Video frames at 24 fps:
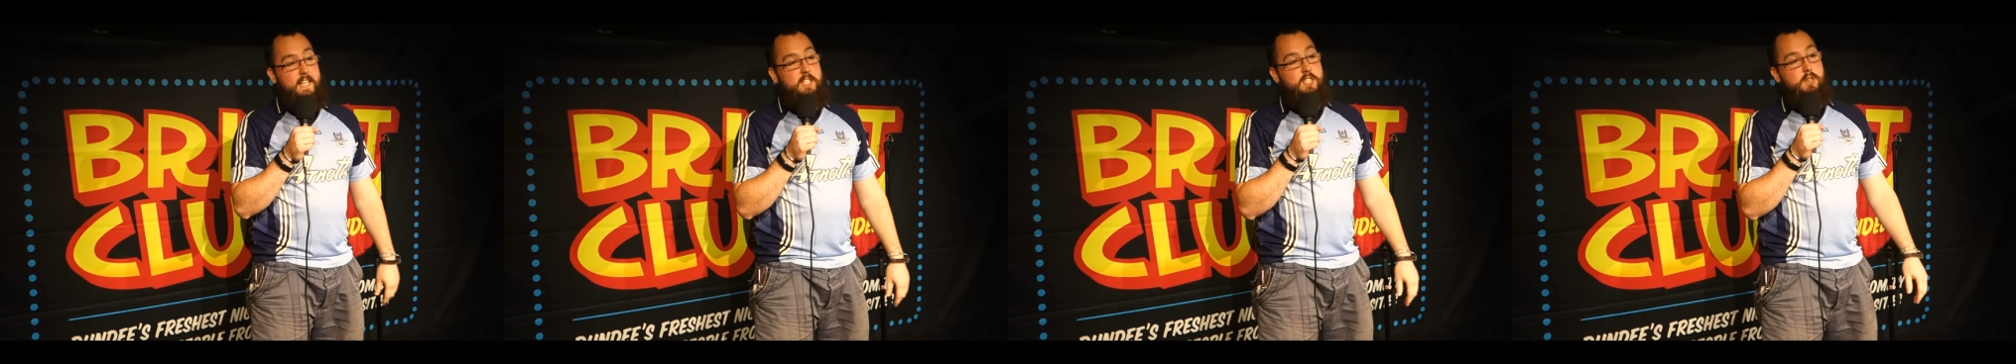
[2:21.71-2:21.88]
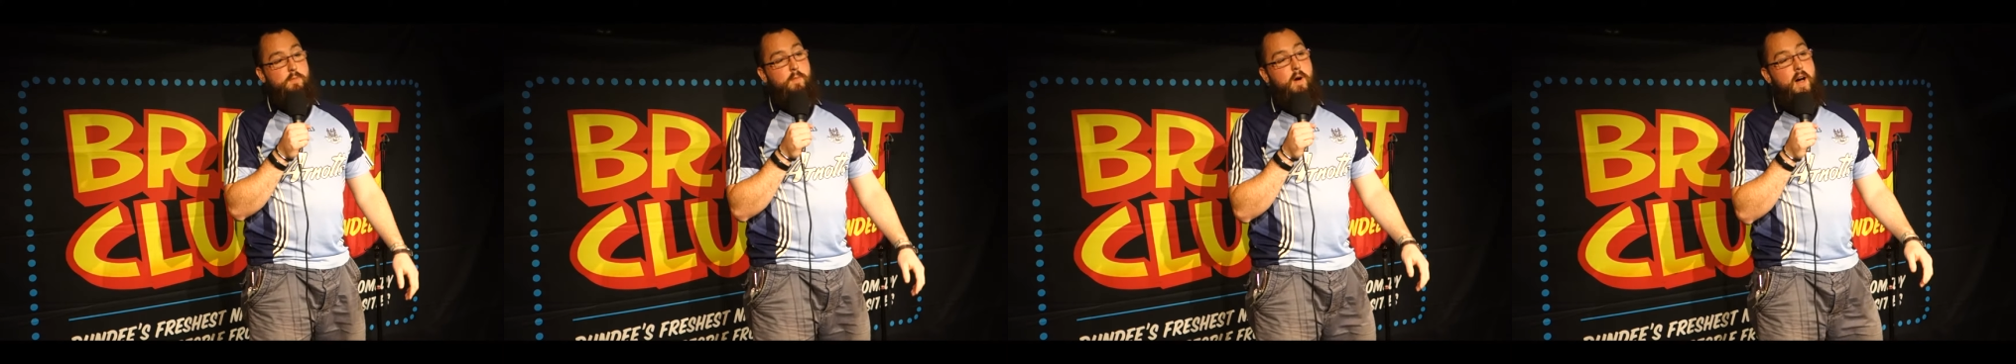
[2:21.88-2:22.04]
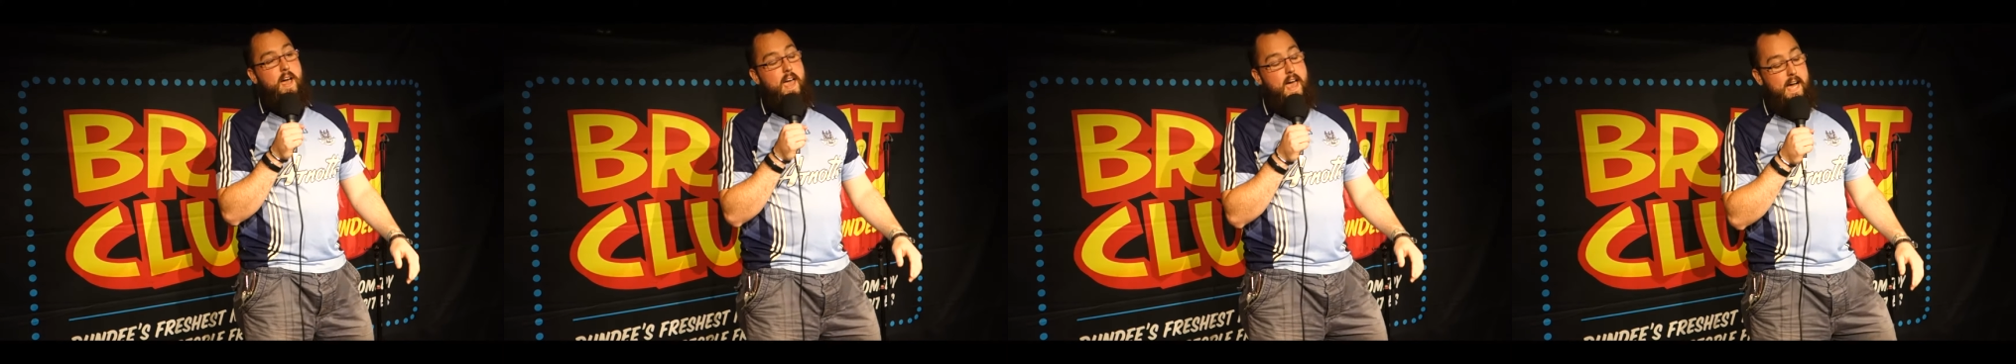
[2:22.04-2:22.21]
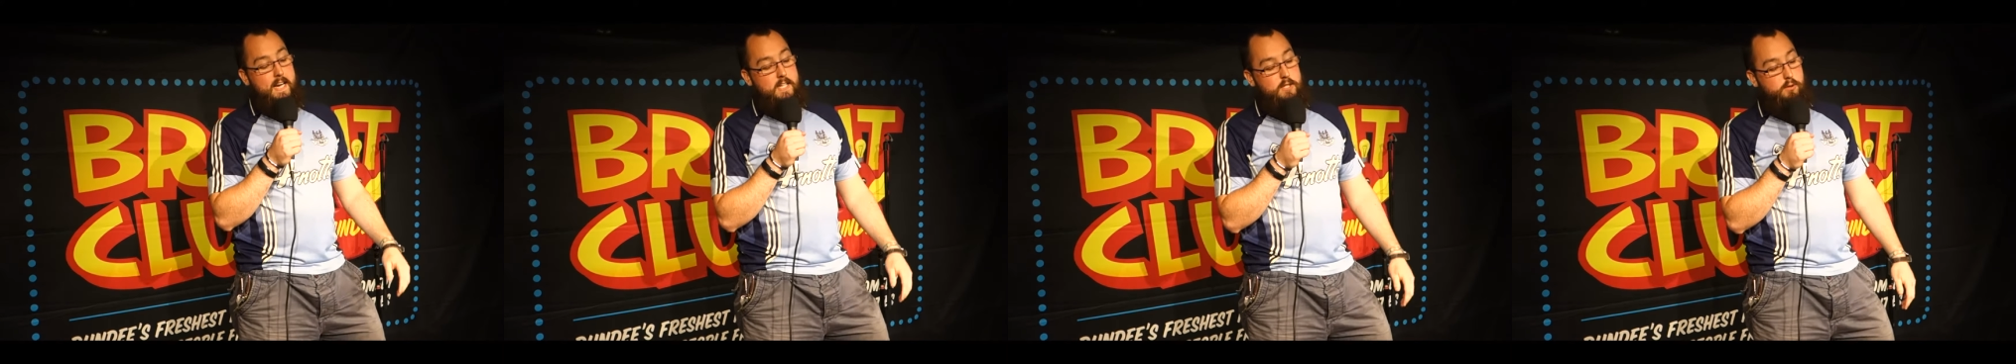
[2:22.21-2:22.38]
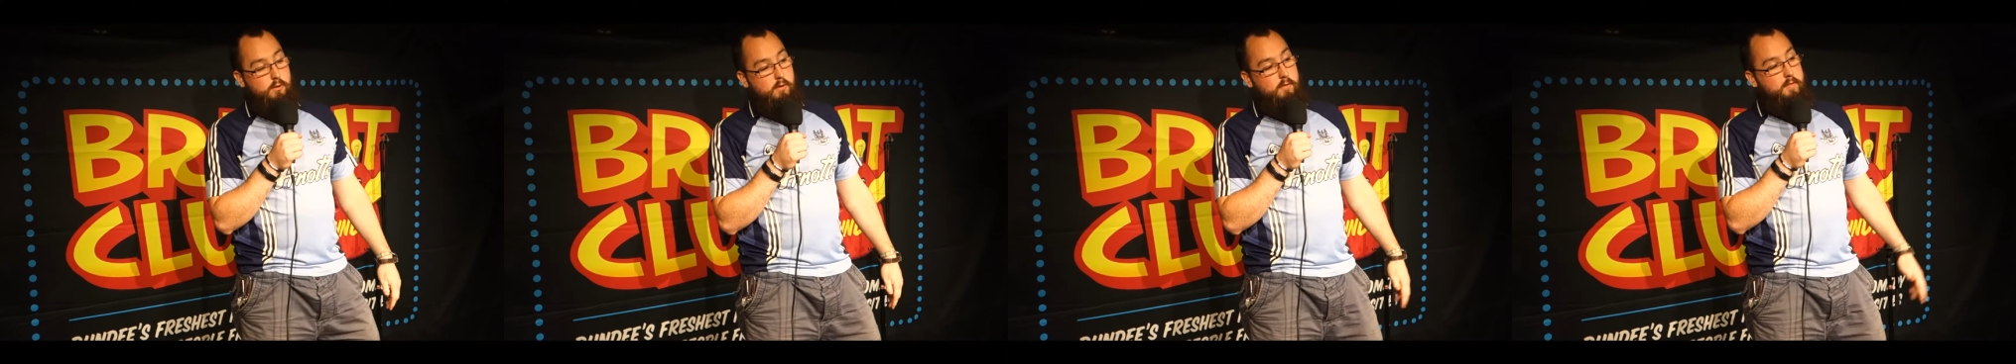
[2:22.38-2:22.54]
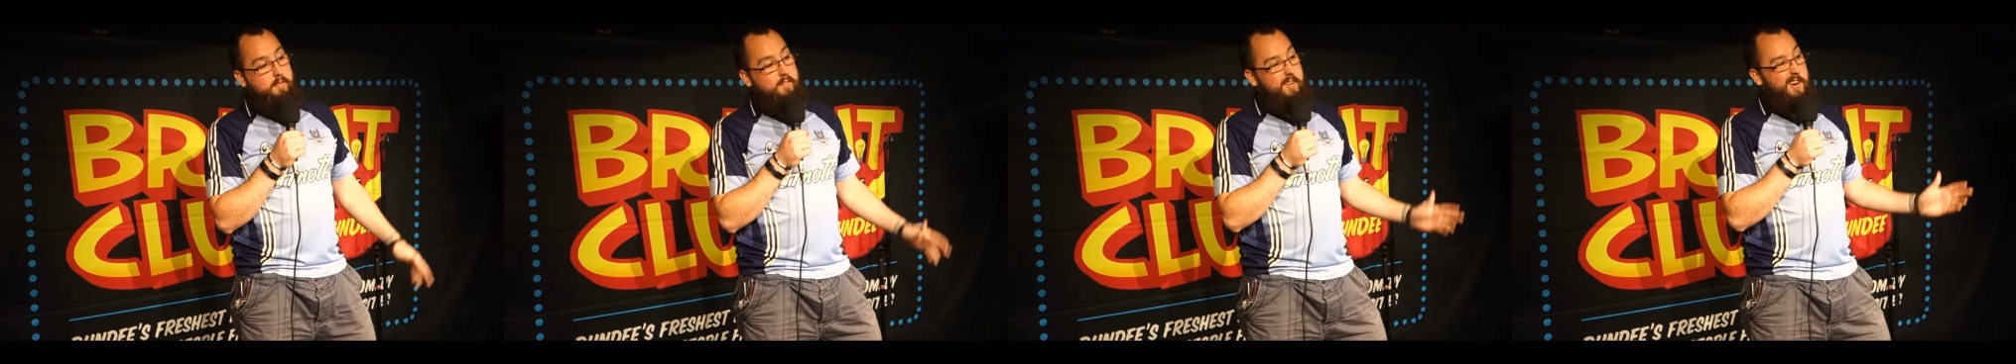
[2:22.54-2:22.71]
to my
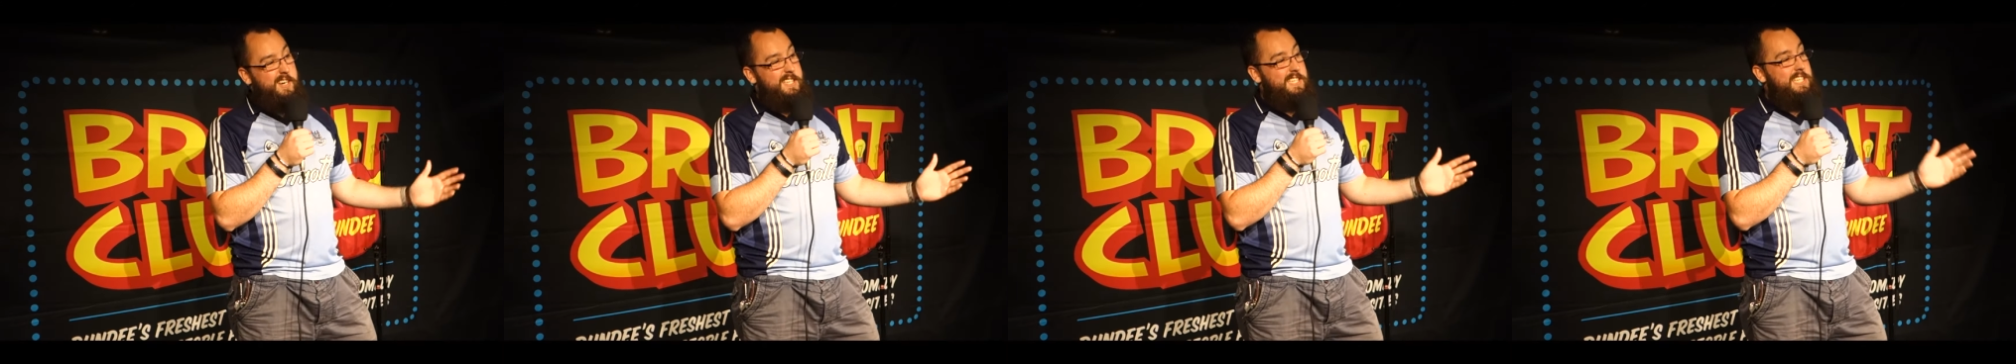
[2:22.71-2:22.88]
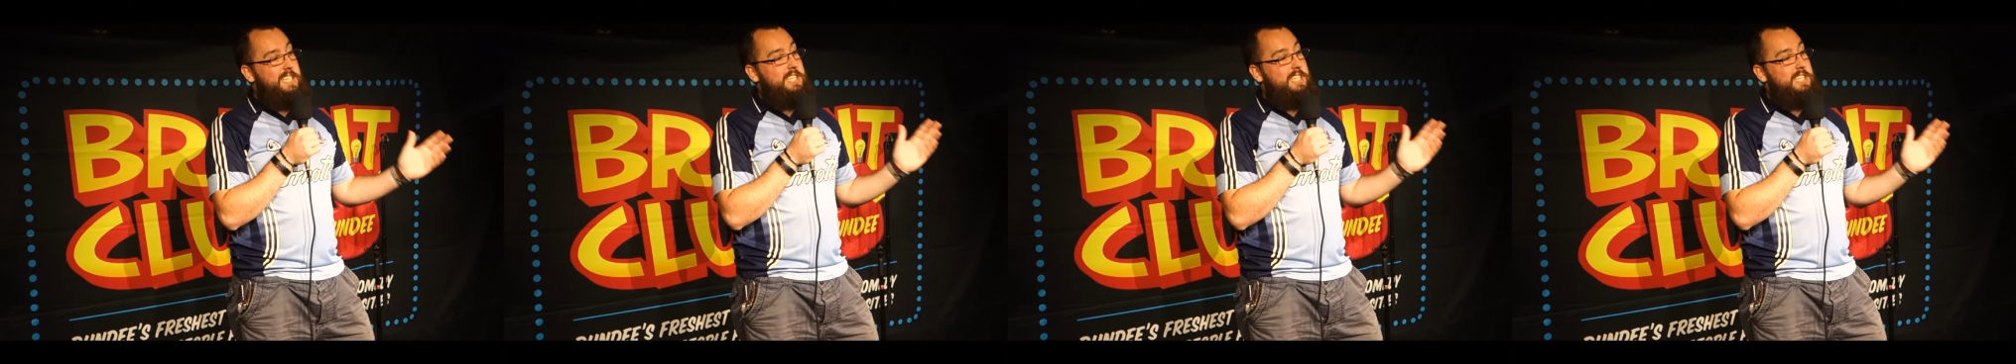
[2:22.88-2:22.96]
actual first